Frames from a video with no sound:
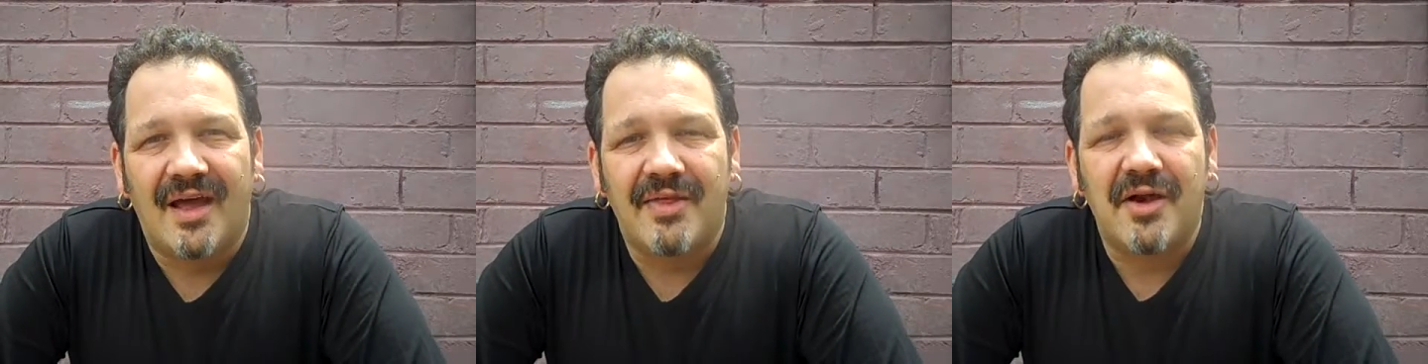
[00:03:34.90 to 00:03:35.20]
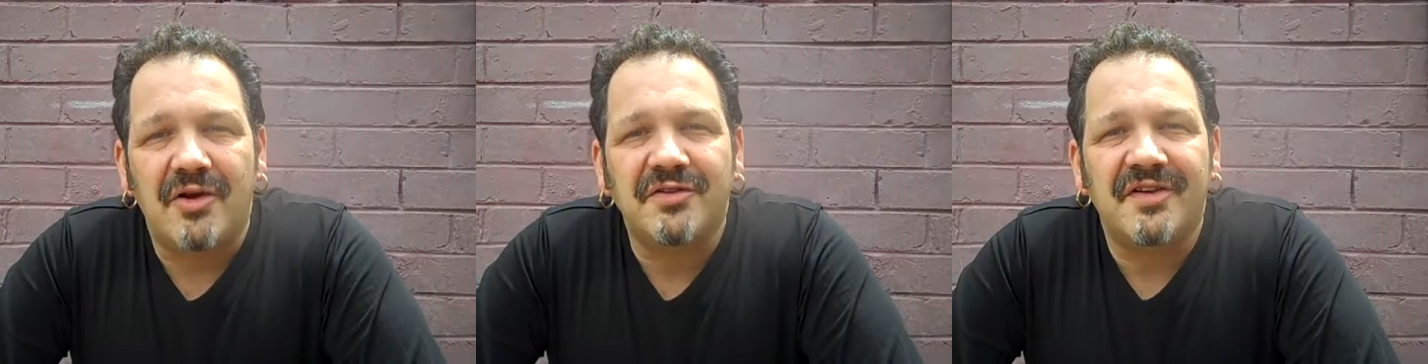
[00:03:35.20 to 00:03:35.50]
And then
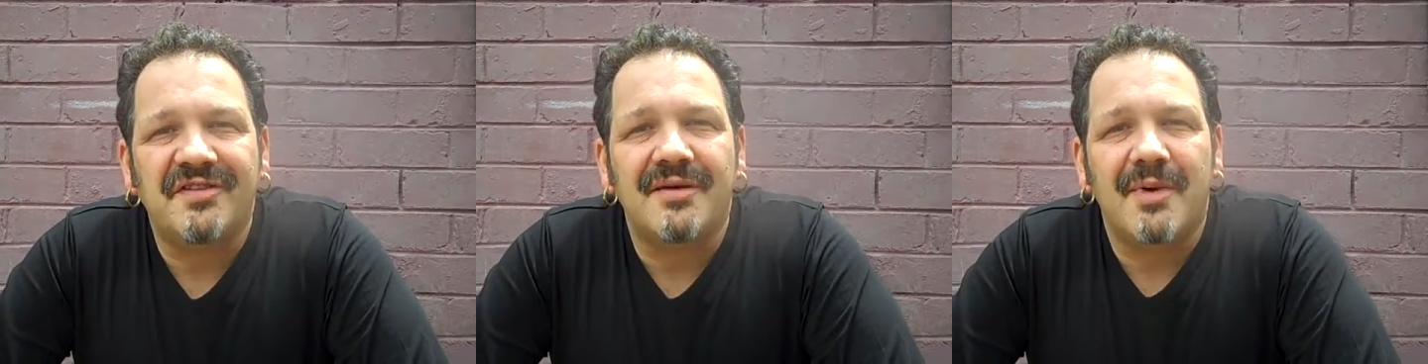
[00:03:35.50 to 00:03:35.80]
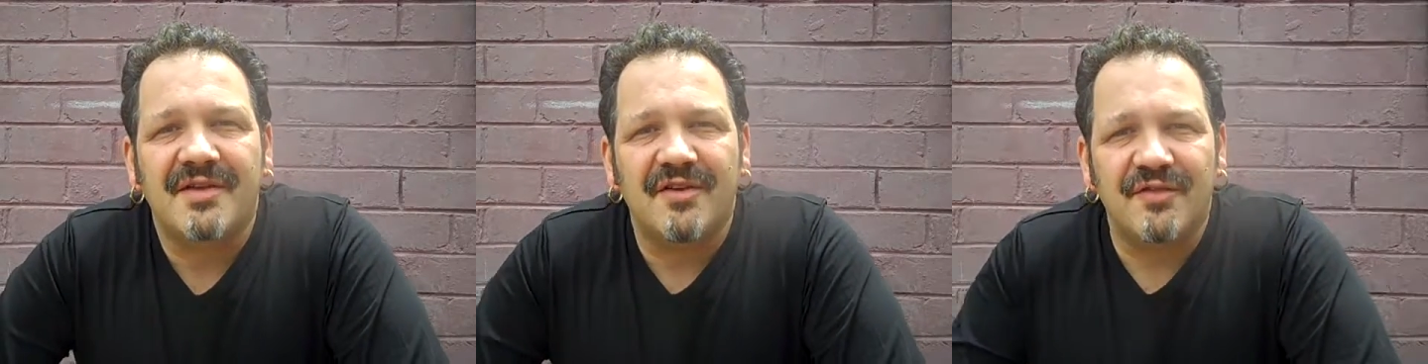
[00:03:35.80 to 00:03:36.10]
I also set
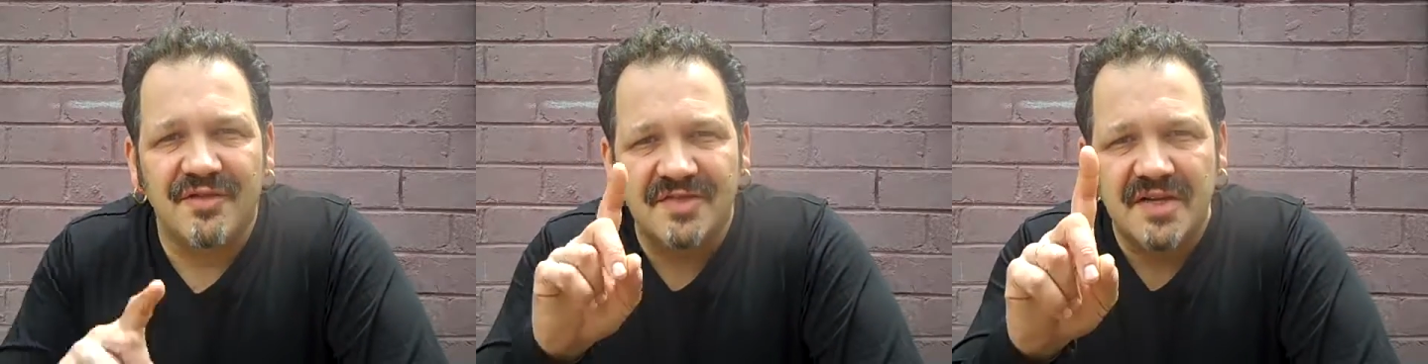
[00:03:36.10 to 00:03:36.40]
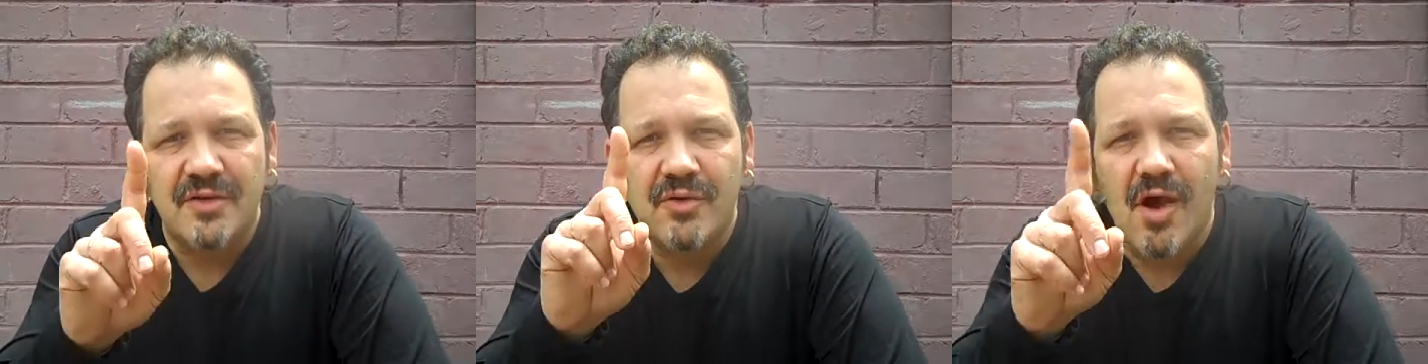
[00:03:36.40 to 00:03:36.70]
myself a
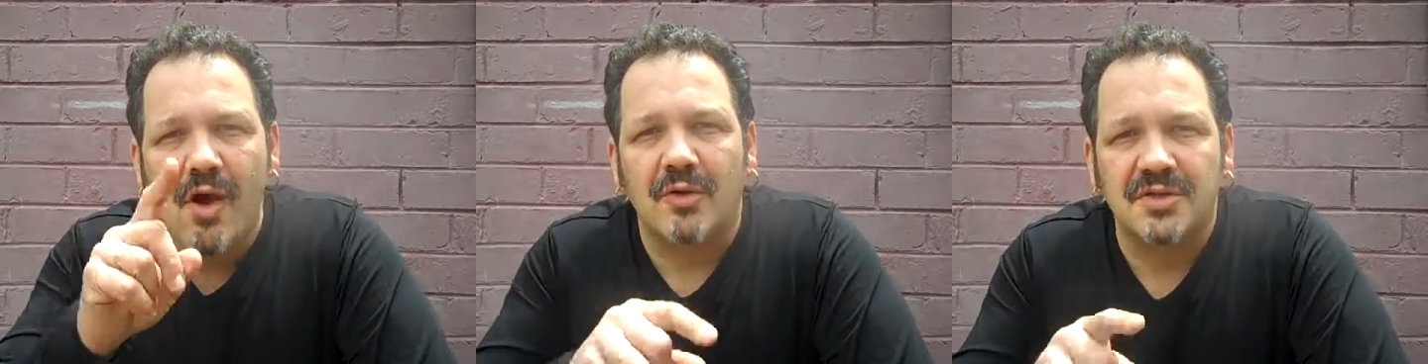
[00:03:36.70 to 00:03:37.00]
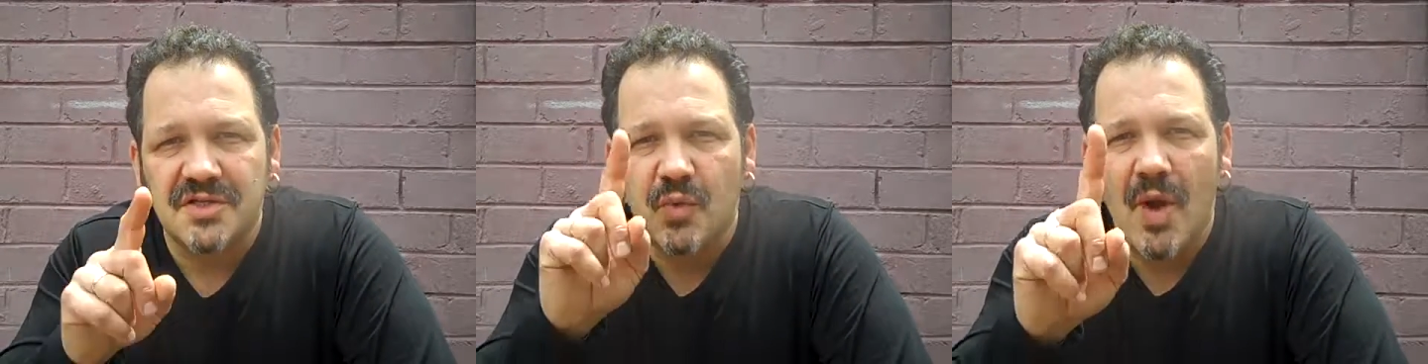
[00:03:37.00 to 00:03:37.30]
single goal,
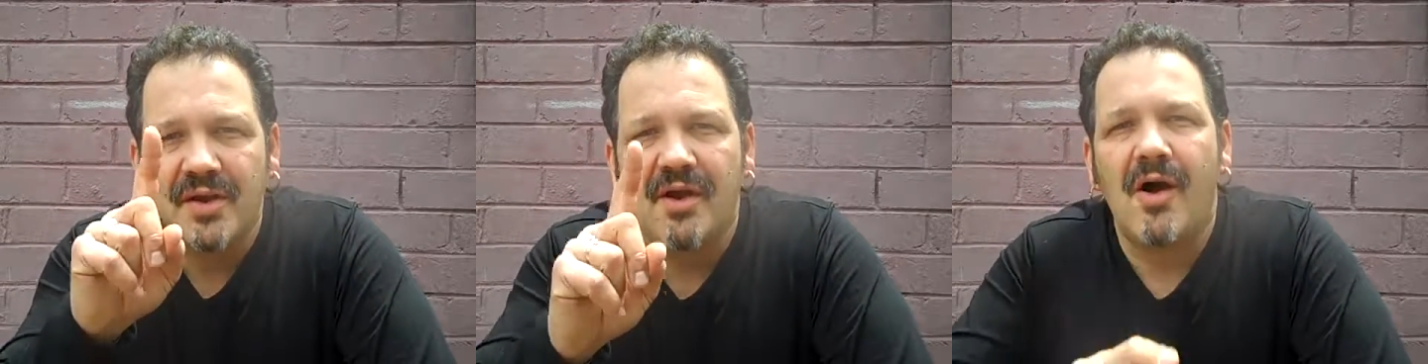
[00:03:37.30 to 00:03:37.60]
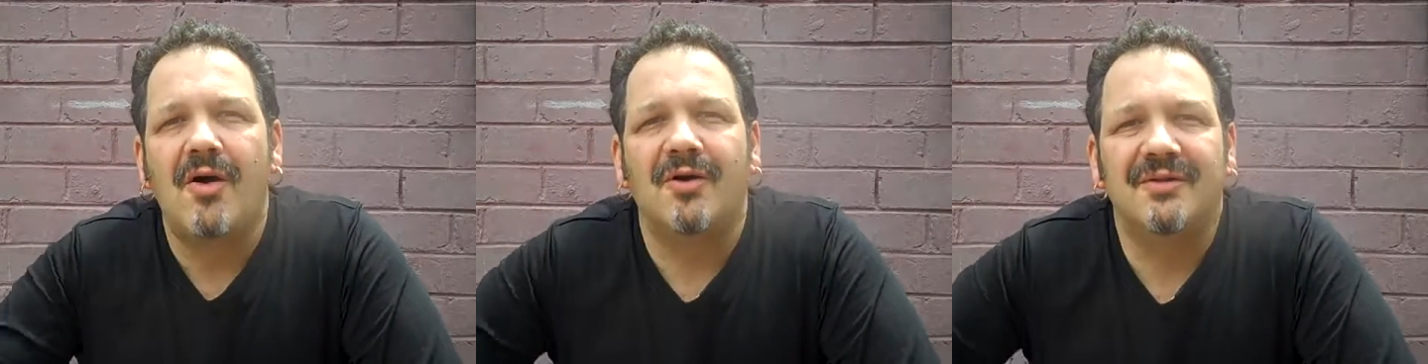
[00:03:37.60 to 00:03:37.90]
just one
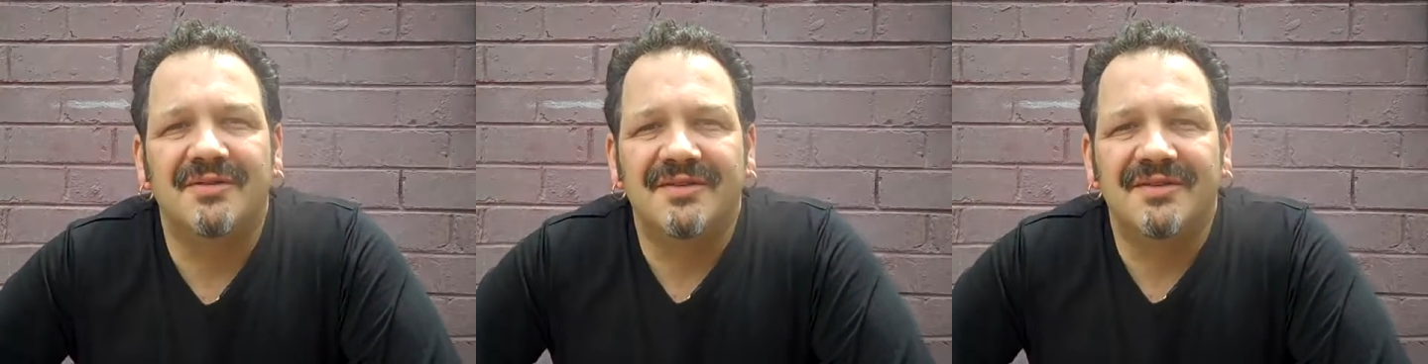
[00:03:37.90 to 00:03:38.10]
goal.